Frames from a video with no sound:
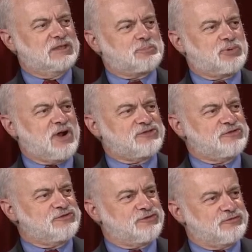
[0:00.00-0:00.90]
the
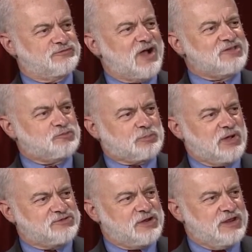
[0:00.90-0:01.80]
presence of vice
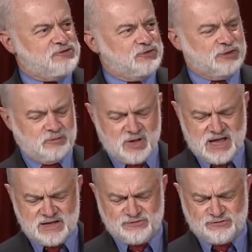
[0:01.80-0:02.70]
presidential
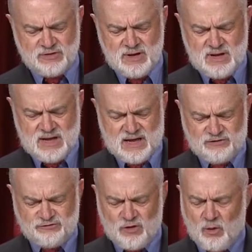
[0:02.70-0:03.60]
debates
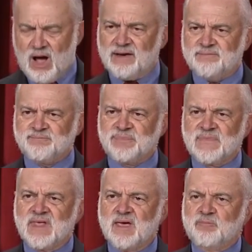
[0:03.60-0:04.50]
and so on.
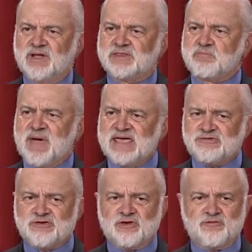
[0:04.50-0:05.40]
But the
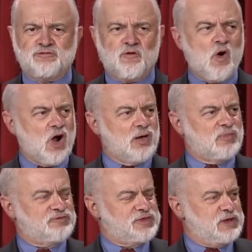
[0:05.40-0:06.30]
basic form
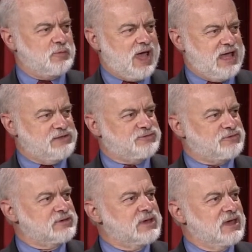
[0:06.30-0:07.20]
of the
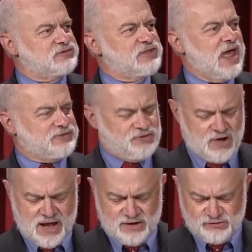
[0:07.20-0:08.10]
debates has not
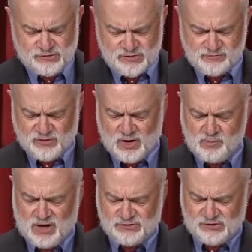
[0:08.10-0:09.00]
changed very
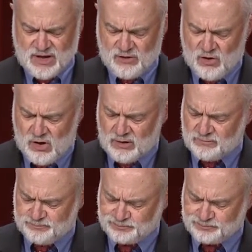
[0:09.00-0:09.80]
much at all.